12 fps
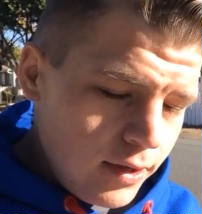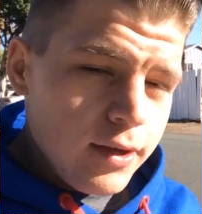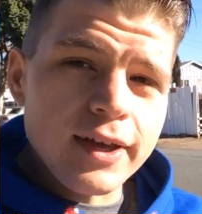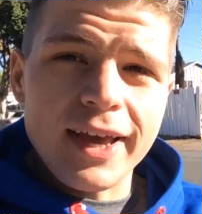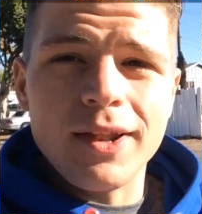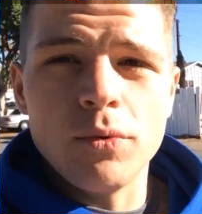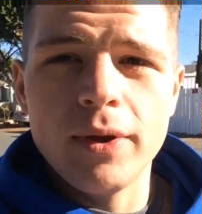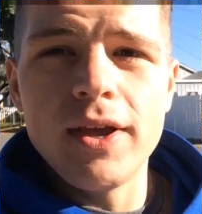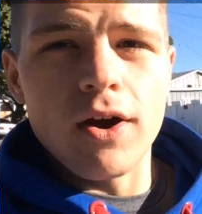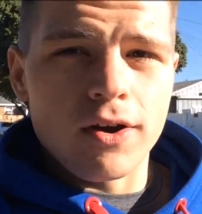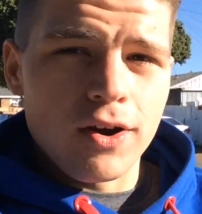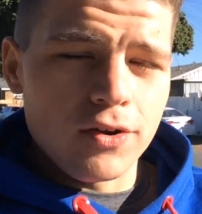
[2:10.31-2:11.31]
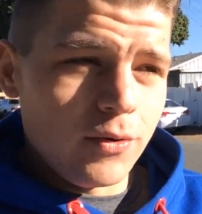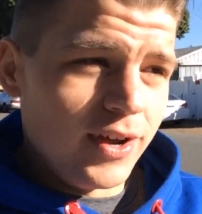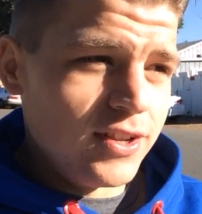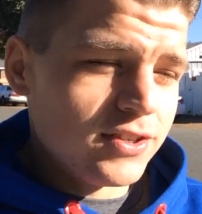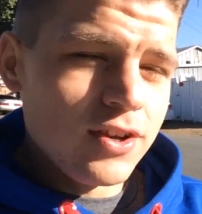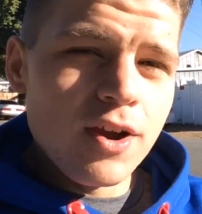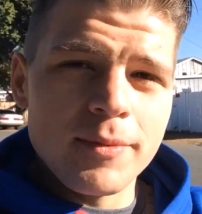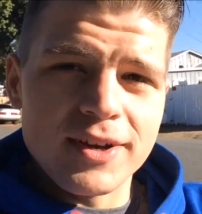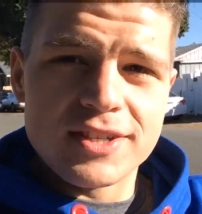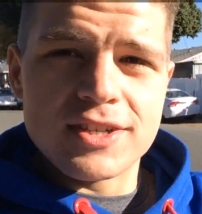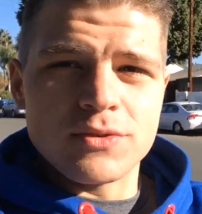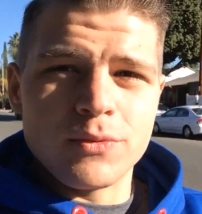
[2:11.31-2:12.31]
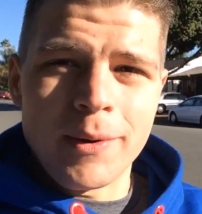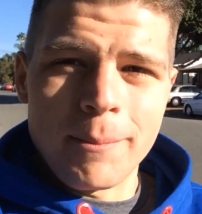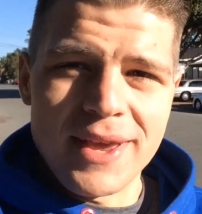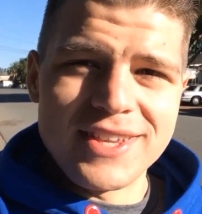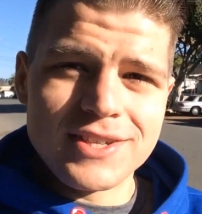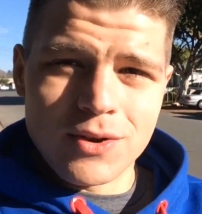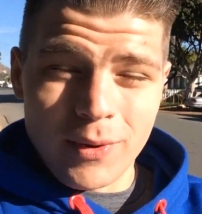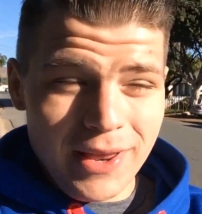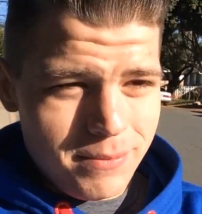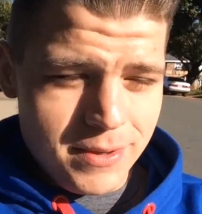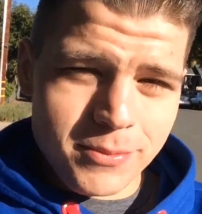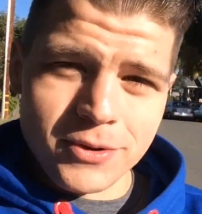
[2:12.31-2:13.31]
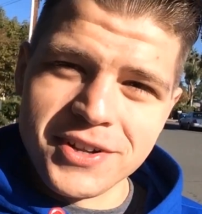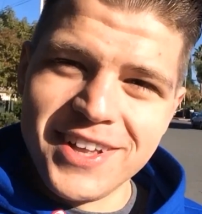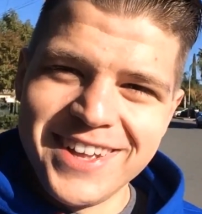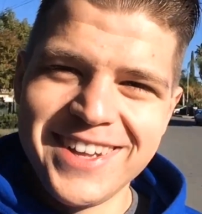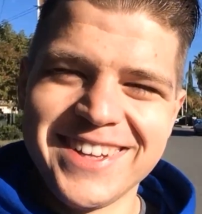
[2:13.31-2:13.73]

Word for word: and we are on our way to Starbucks because we're basic white people.